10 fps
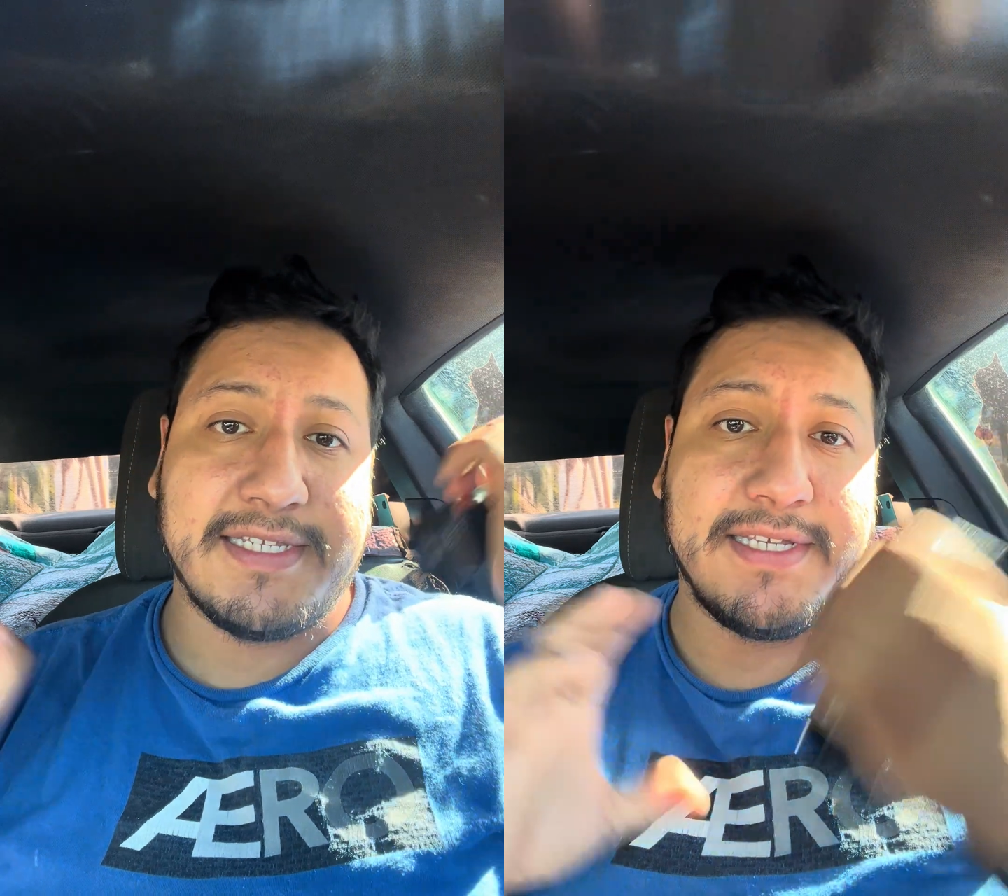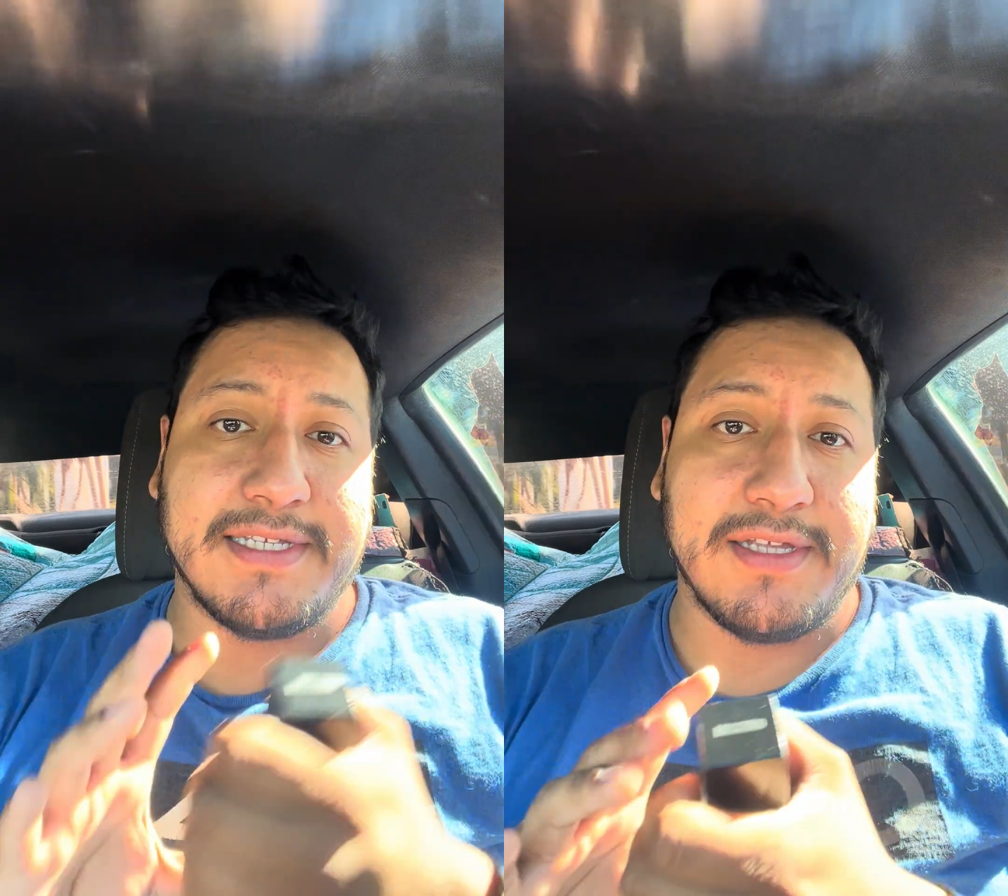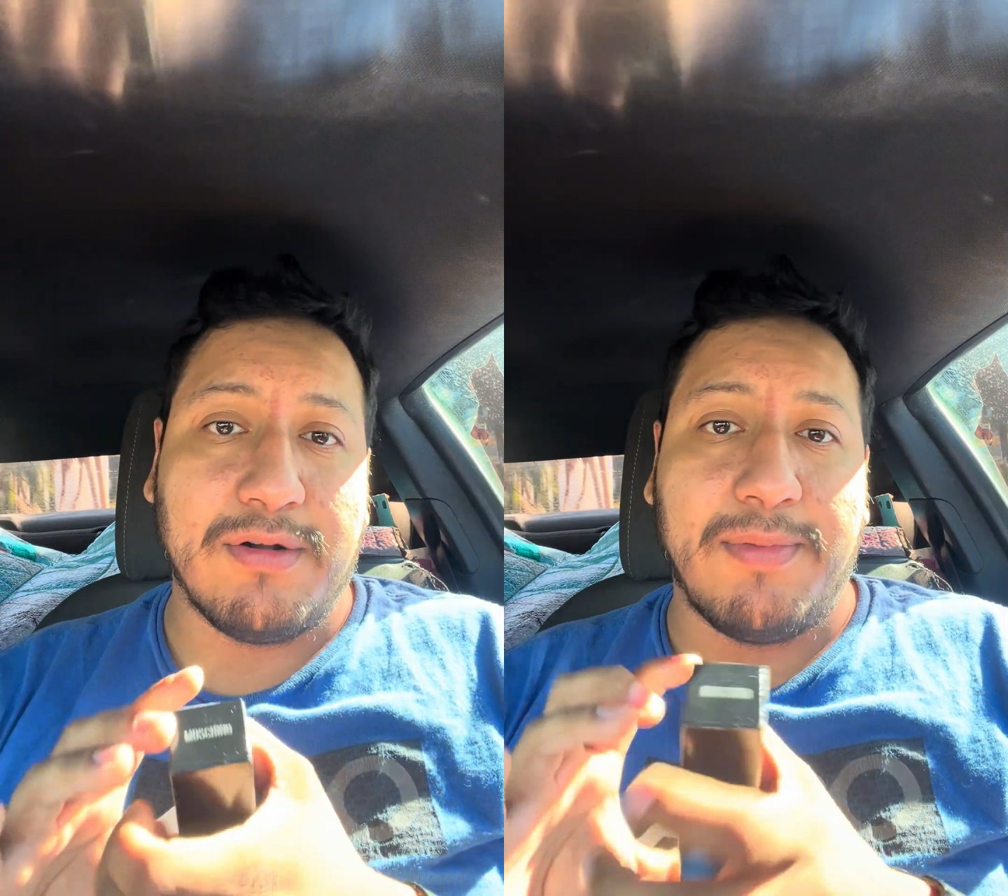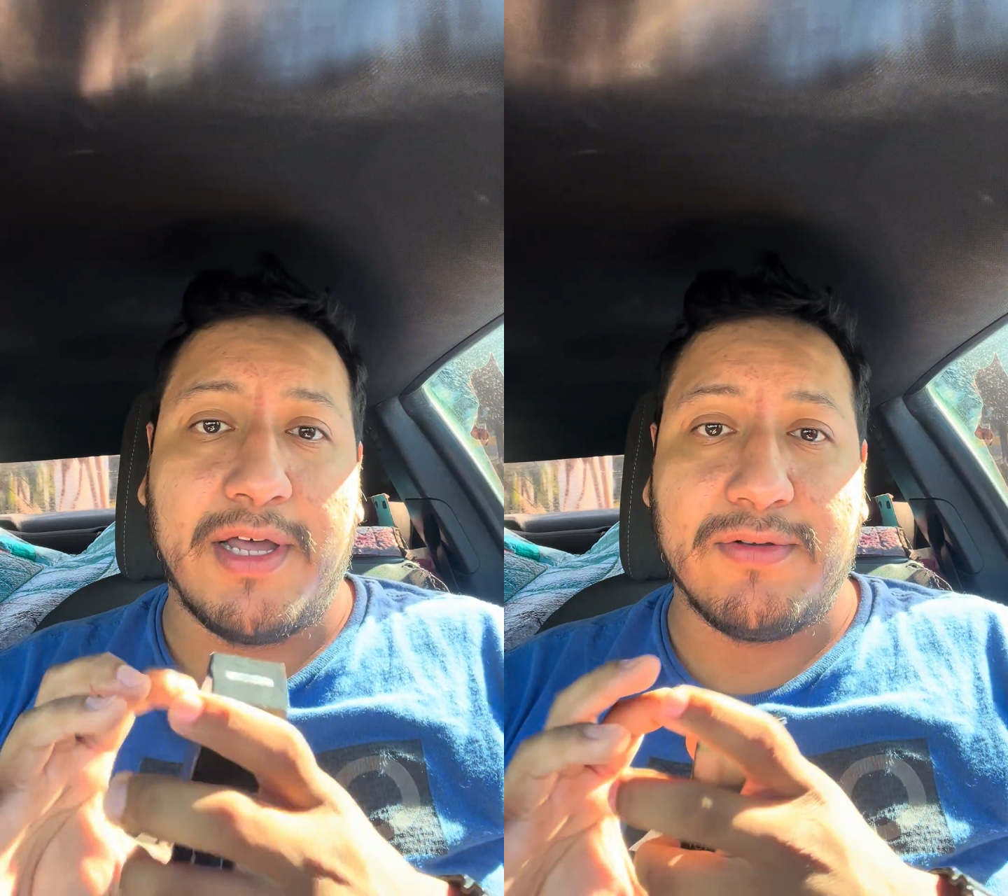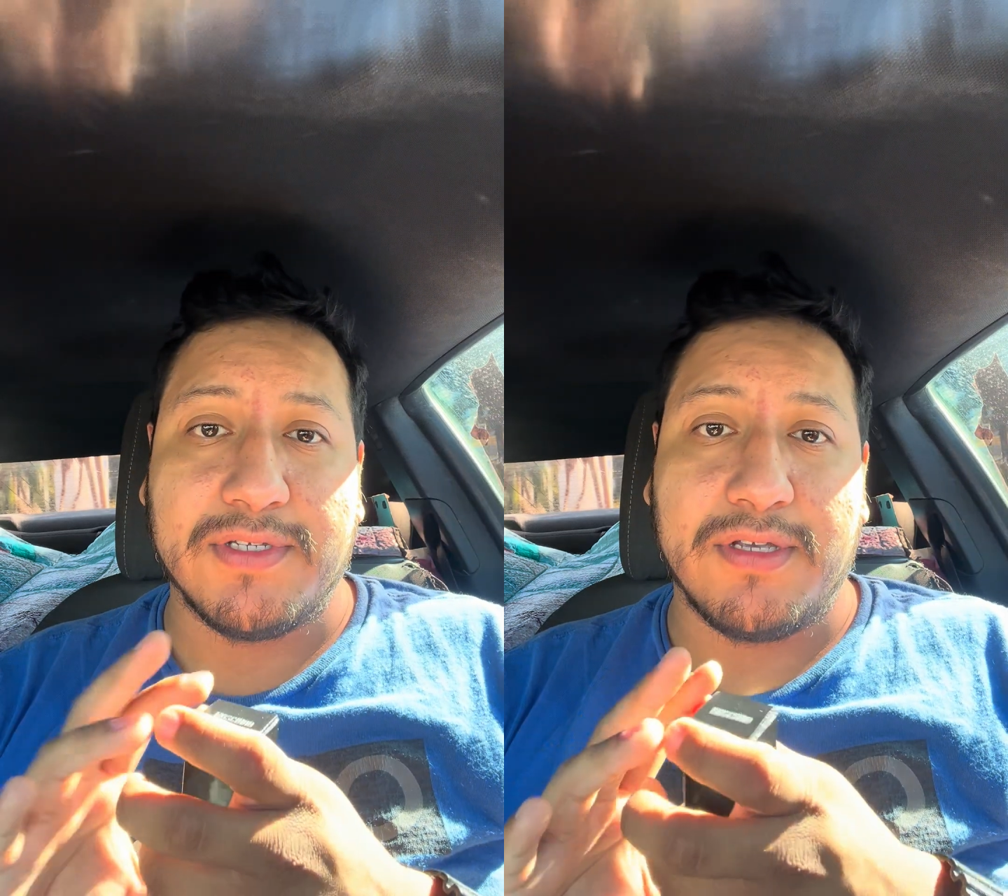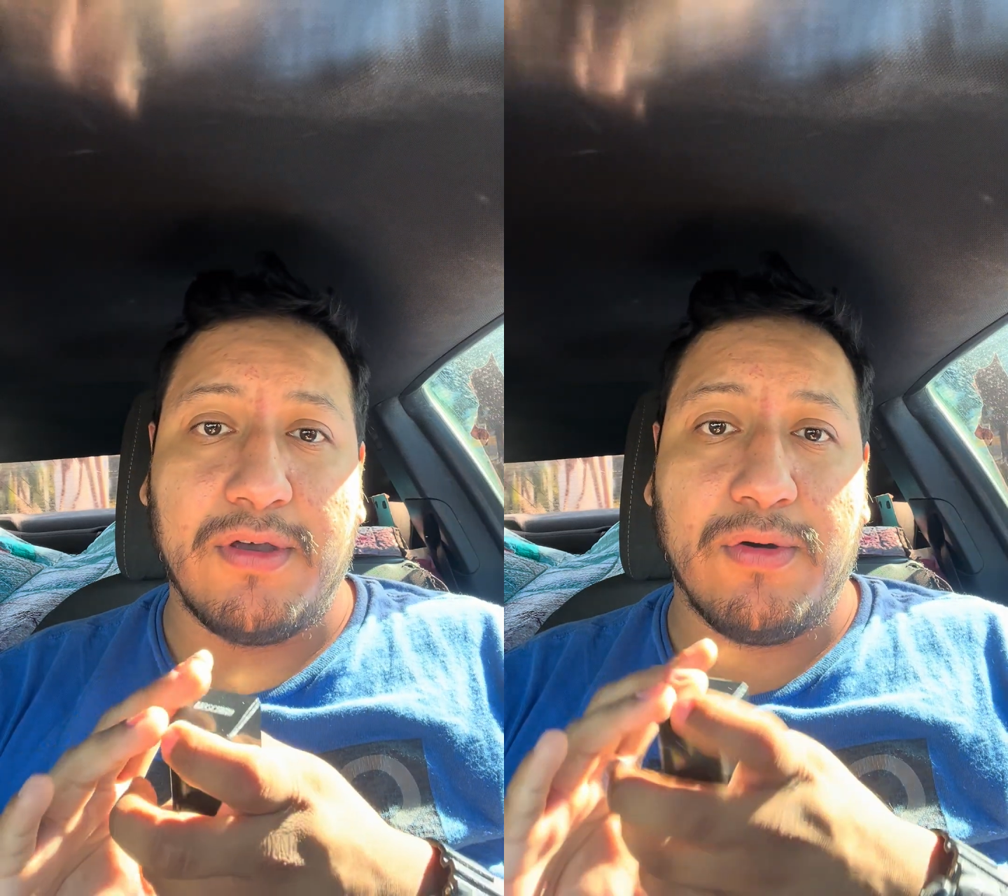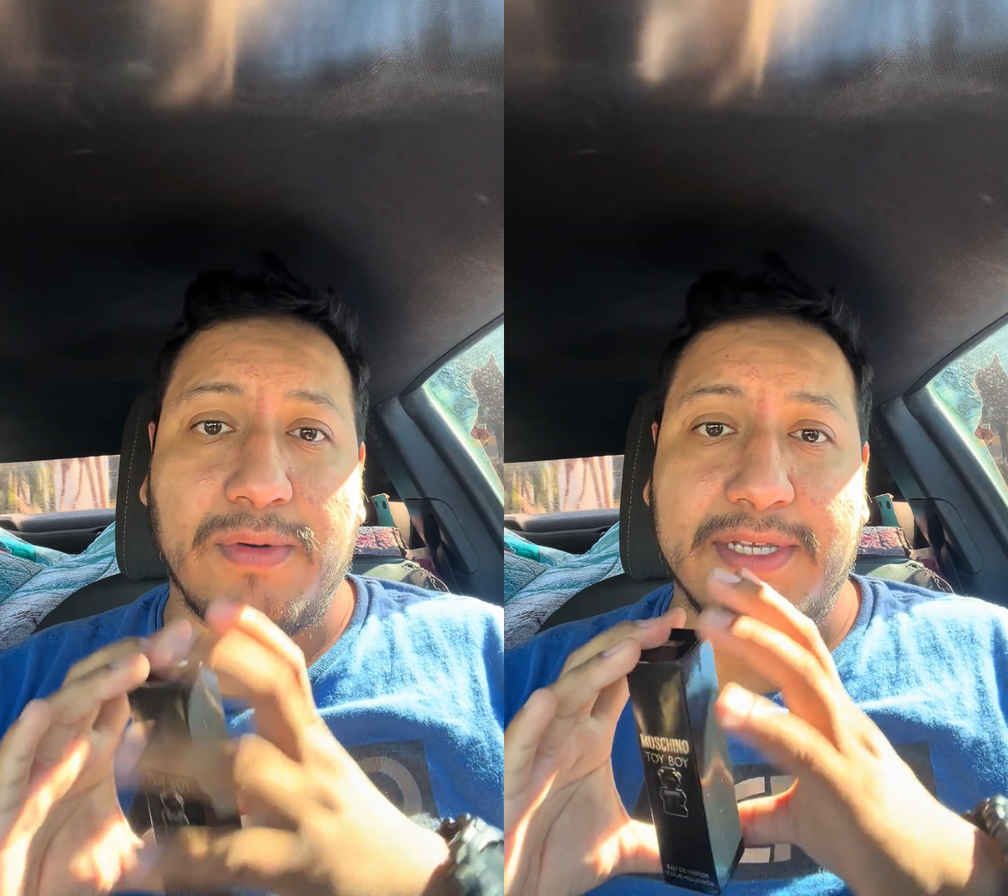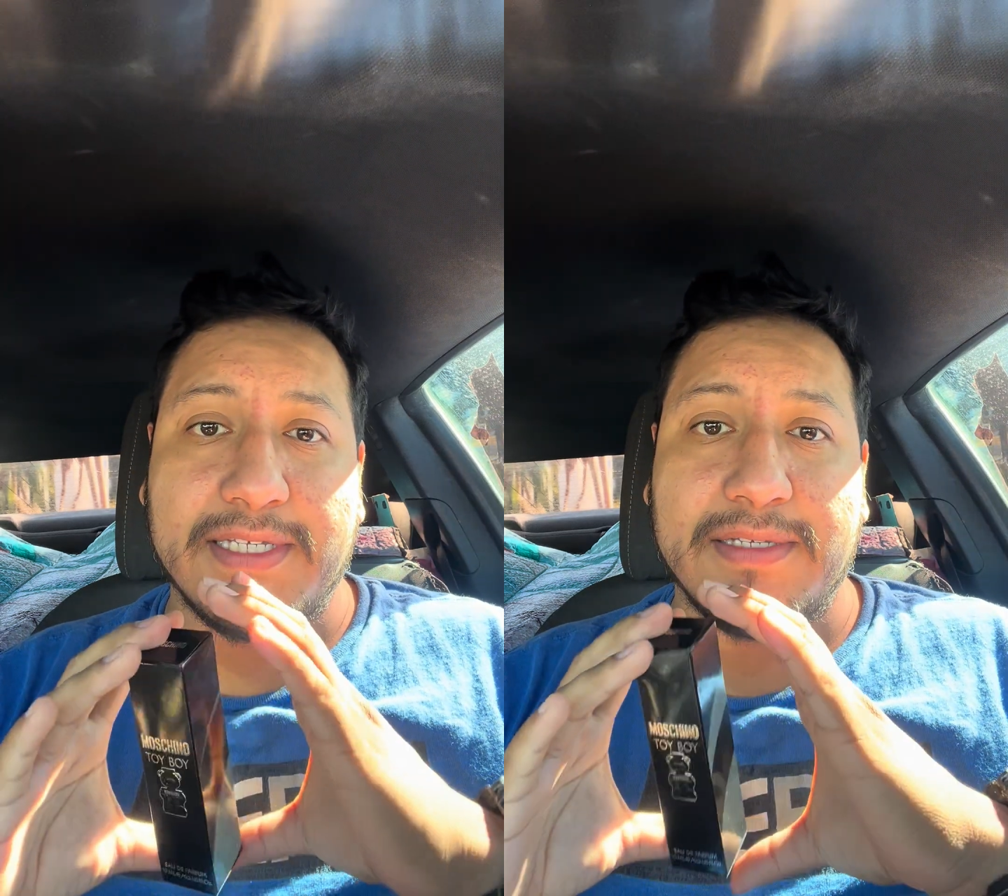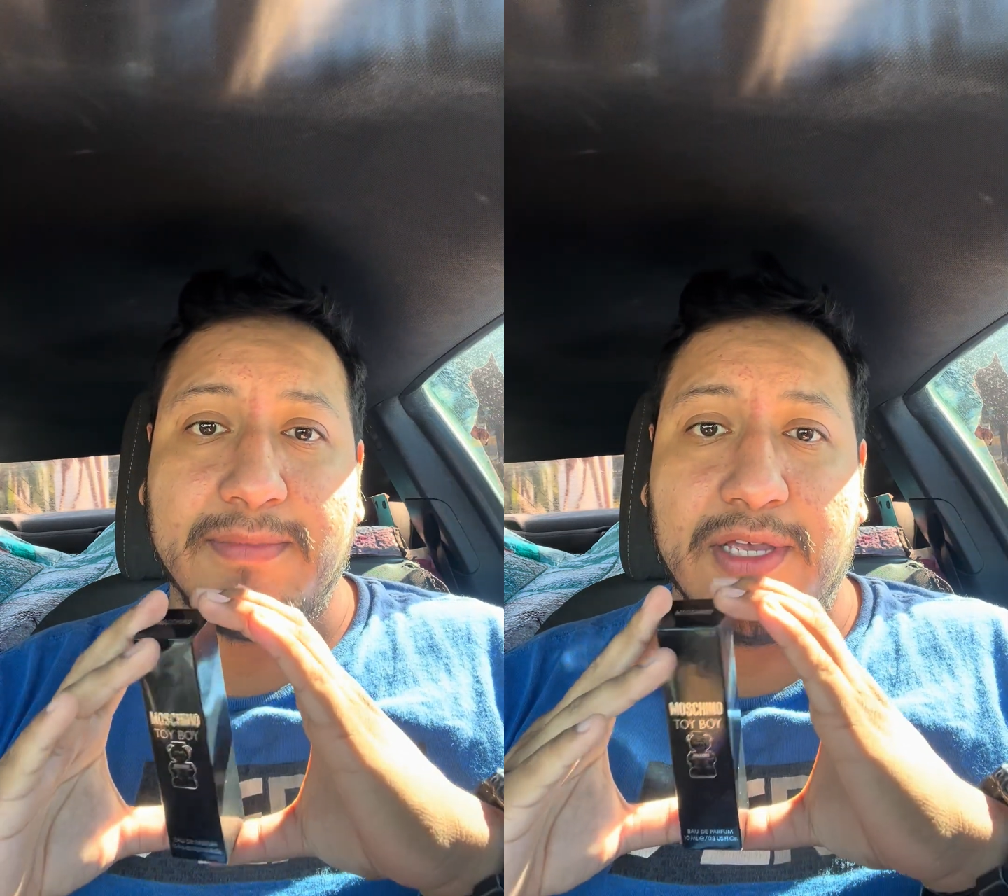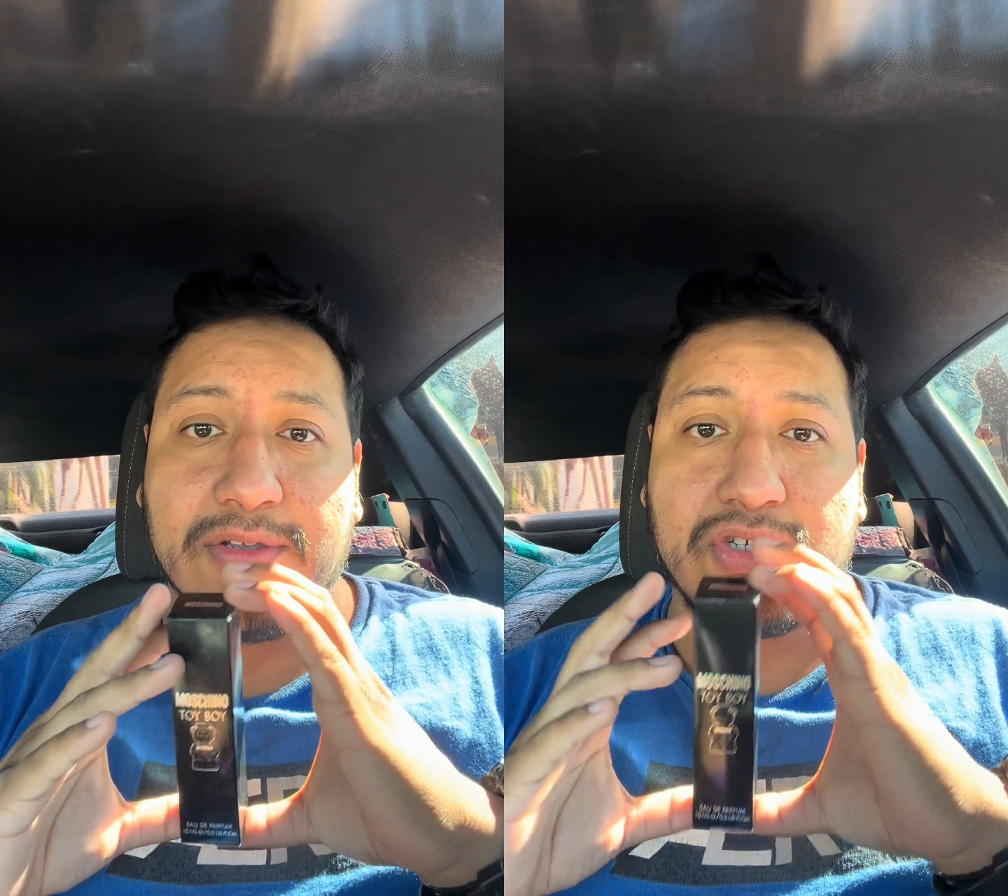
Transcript: these little bottles always smell